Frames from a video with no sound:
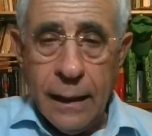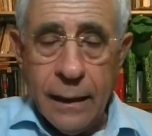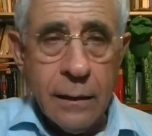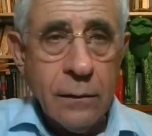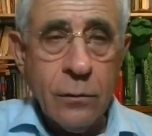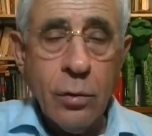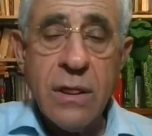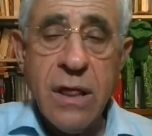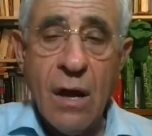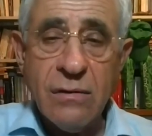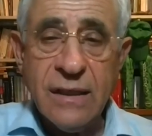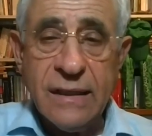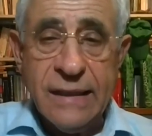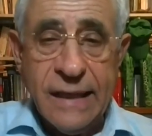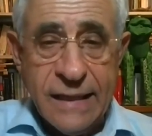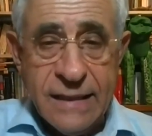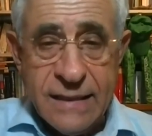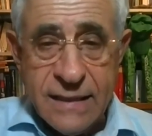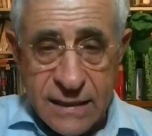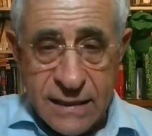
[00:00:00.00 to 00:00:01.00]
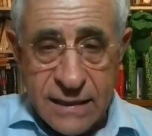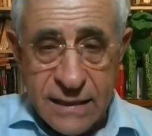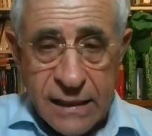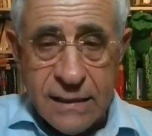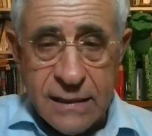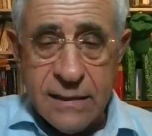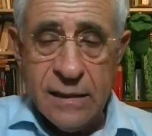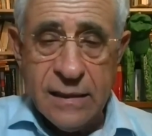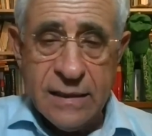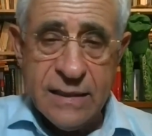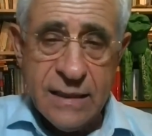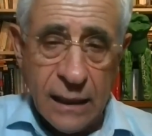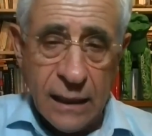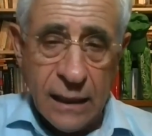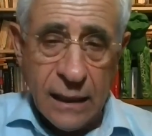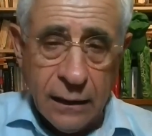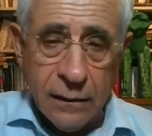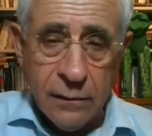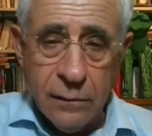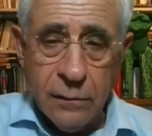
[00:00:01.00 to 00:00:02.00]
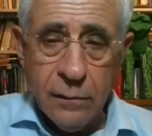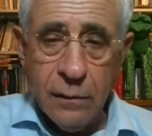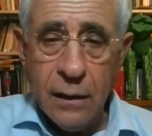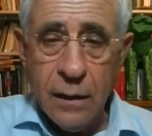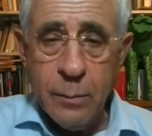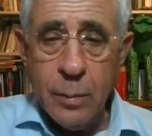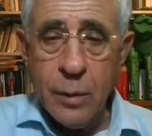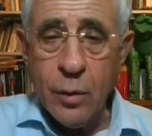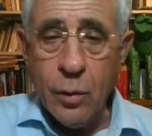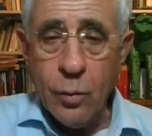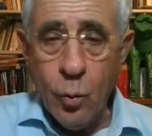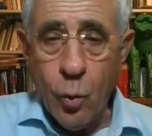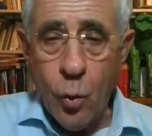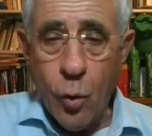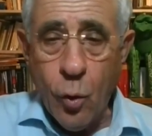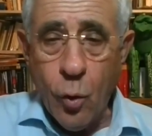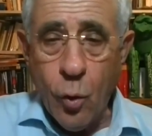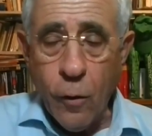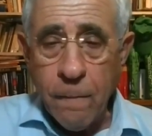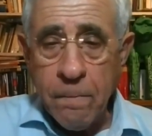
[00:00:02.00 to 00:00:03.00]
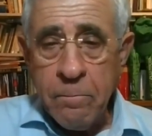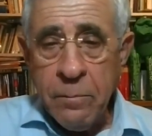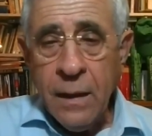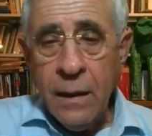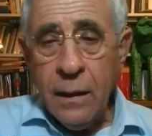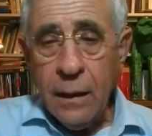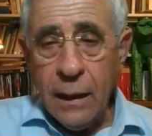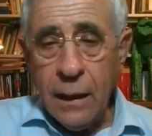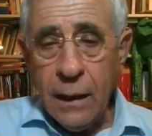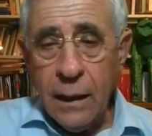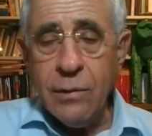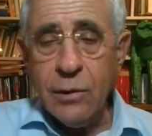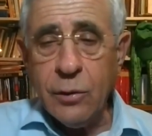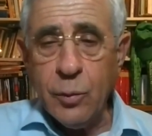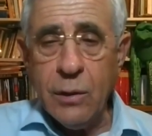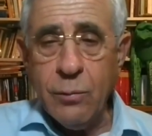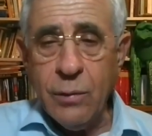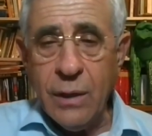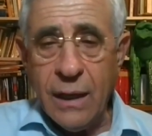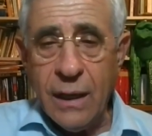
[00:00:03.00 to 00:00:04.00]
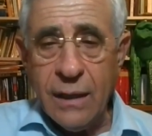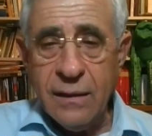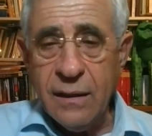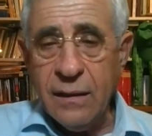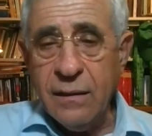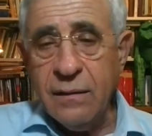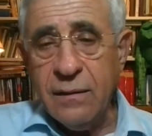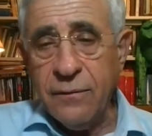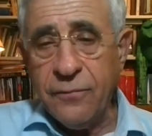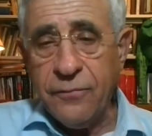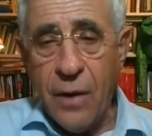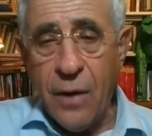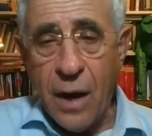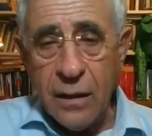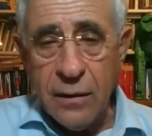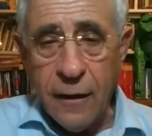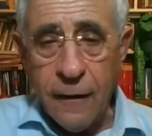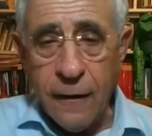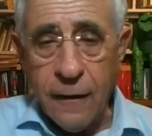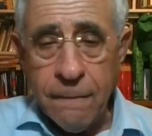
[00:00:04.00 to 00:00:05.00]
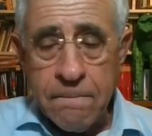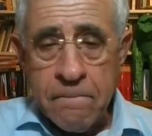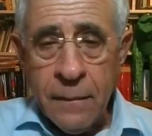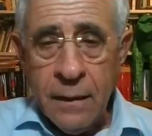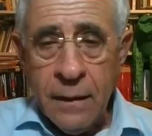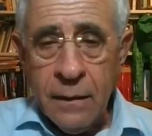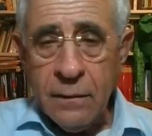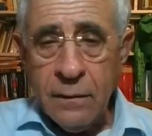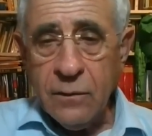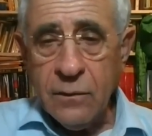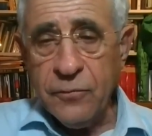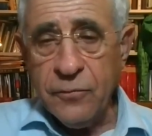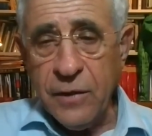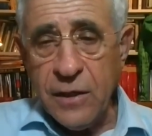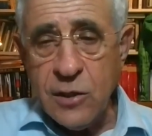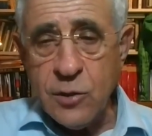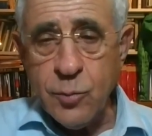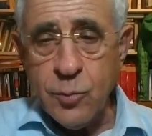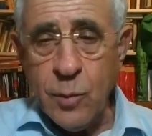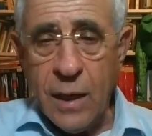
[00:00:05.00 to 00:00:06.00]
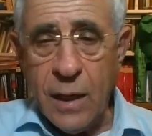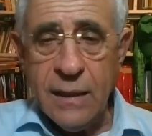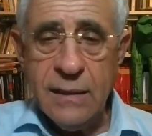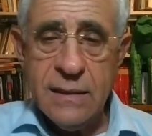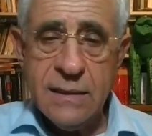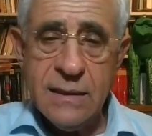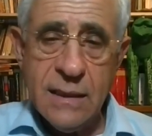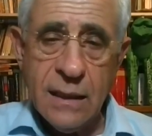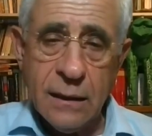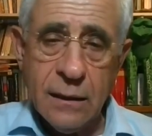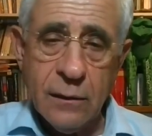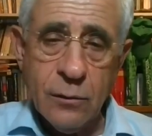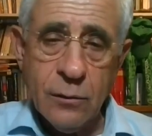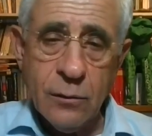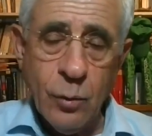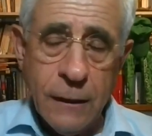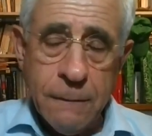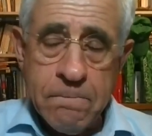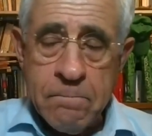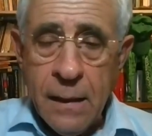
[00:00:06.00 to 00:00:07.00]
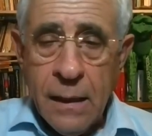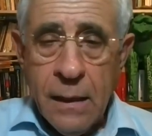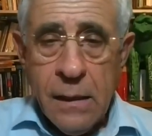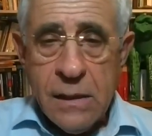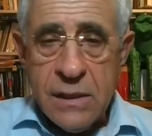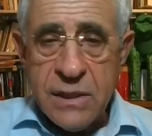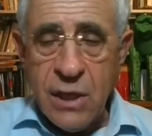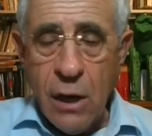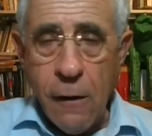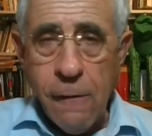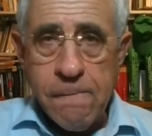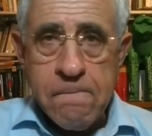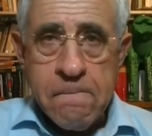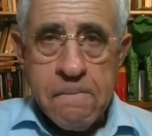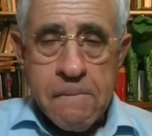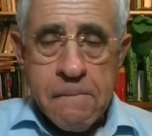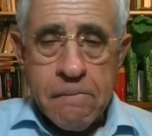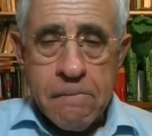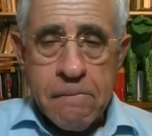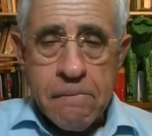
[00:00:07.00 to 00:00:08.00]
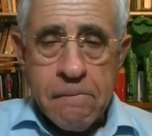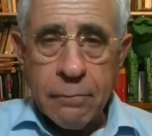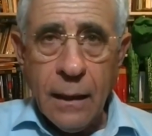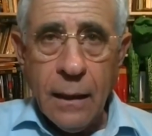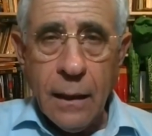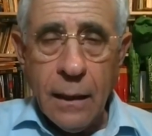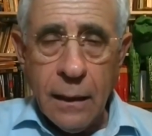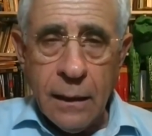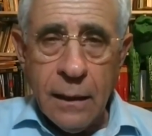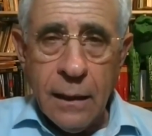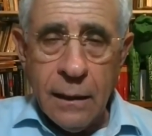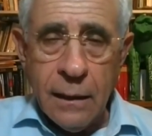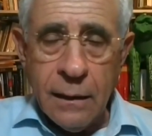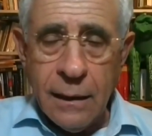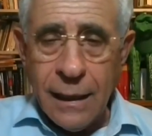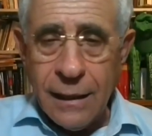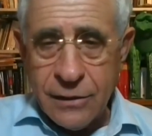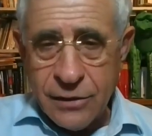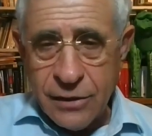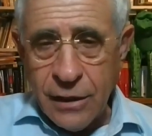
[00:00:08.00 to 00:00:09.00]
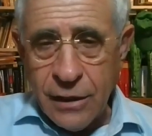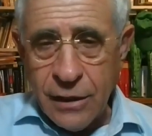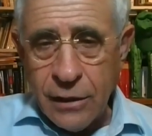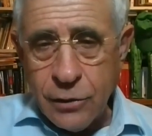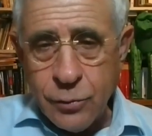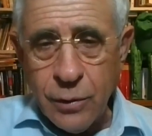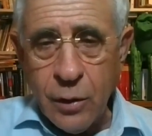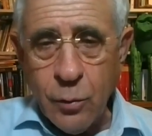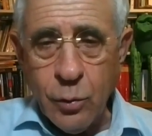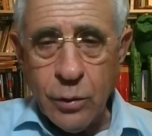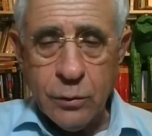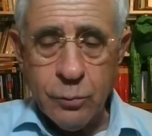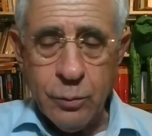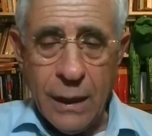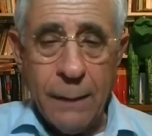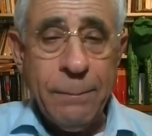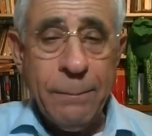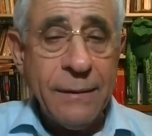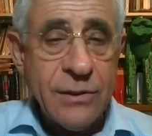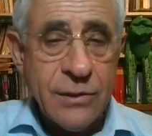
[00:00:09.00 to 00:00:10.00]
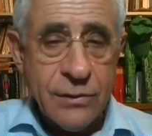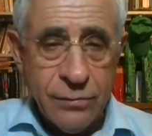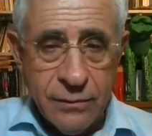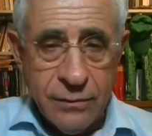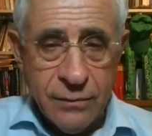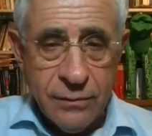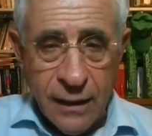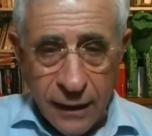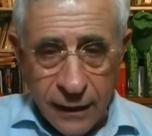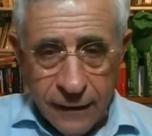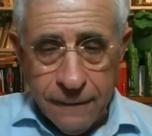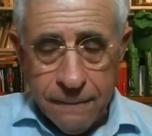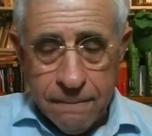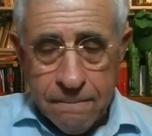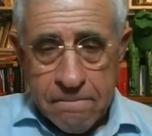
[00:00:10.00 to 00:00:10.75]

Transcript: 2006 the second Lebanon war. In between we had the Intifada, the first one and the second one. So actually what happens today,